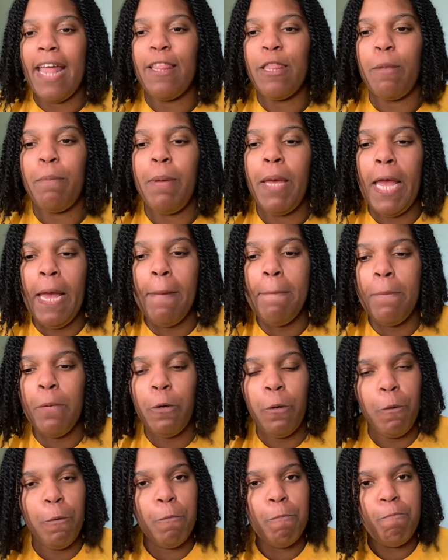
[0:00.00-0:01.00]
the
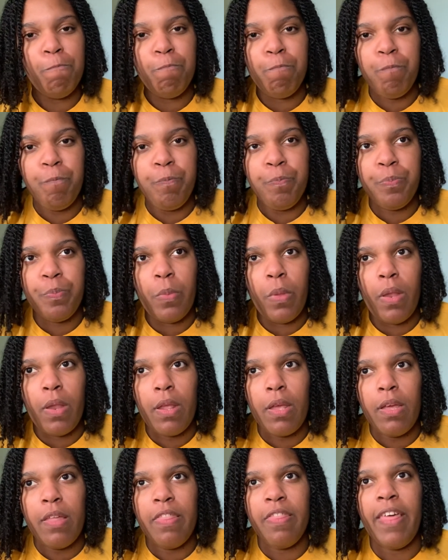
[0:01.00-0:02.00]
people
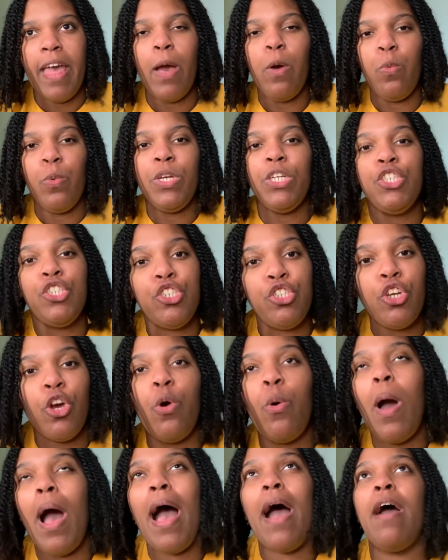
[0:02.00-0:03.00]
that we
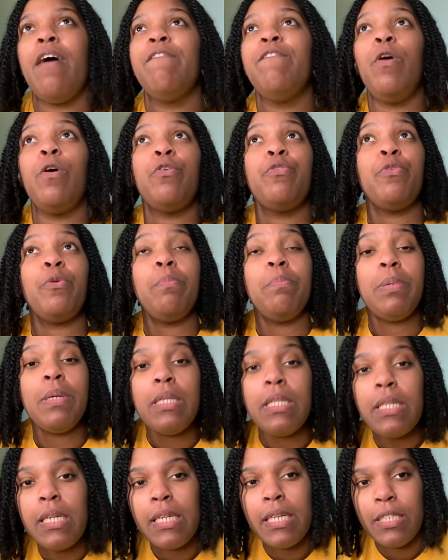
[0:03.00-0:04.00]
show our
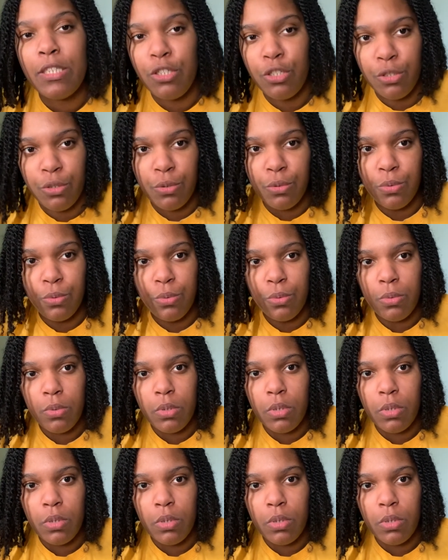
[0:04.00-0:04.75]
vulnerability to